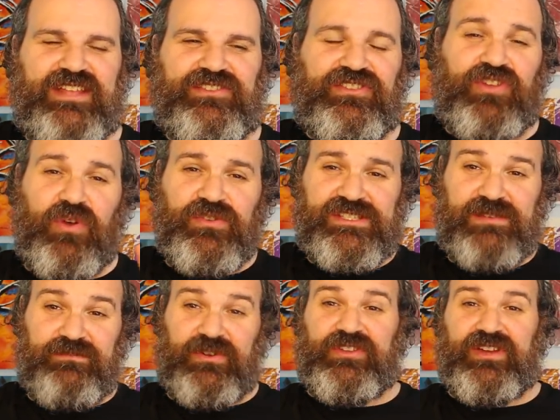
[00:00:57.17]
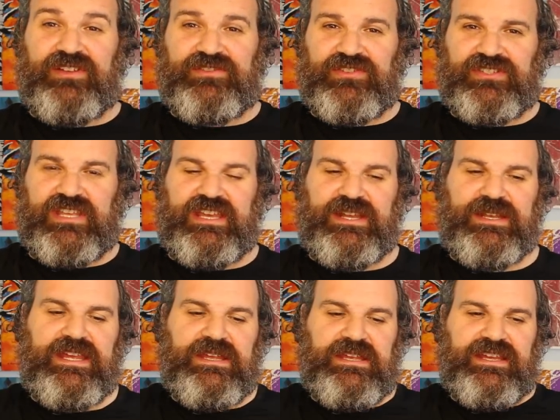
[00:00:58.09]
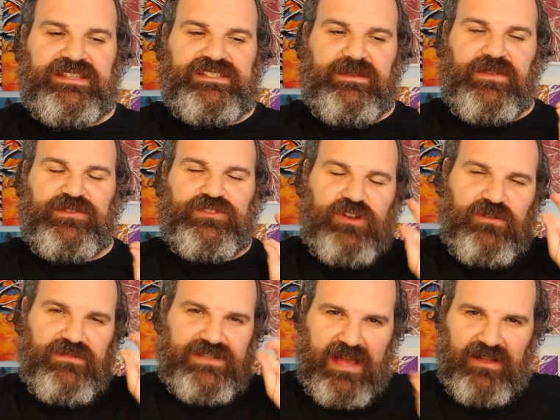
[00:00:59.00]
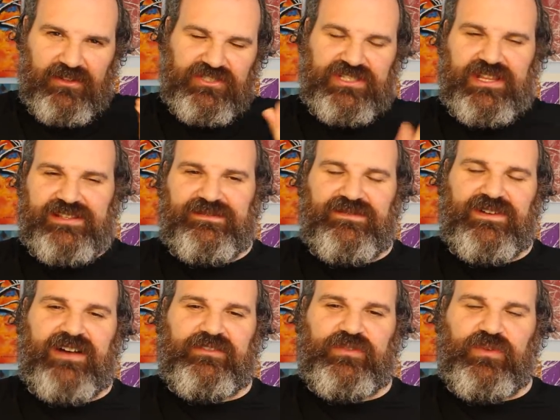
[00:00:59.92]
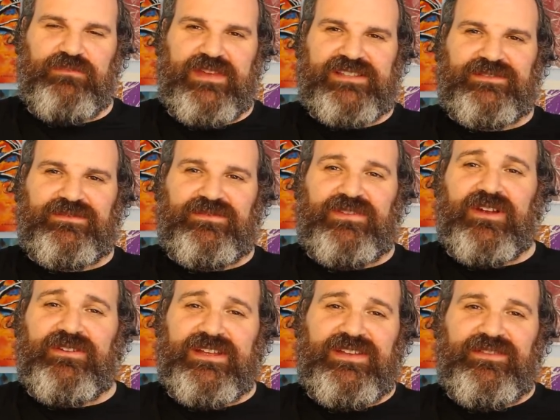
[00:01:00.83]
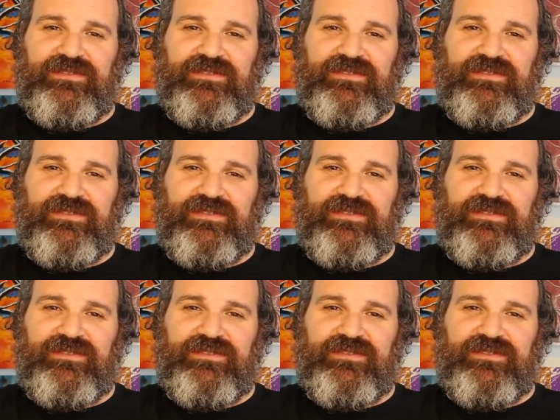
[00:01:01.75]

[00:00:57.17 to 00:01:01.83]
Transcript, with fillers: it's so simple to understand except the terminology that's involved is what makes it very